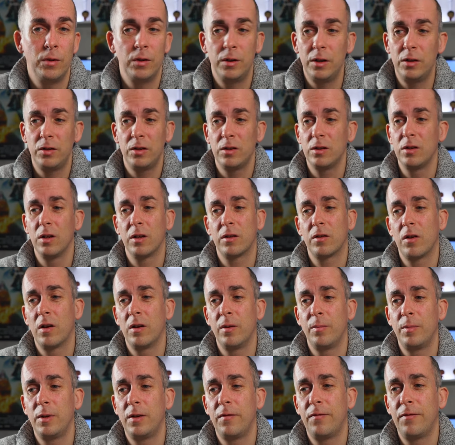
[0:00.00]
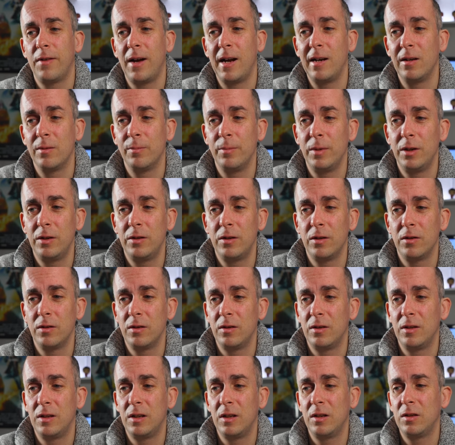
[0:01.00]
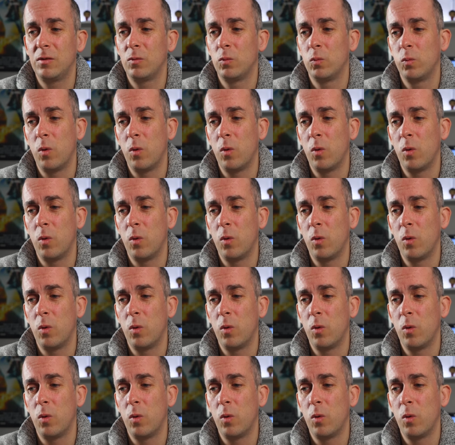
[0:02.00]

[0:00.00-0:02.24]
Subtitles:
This is not going to be the final missions and this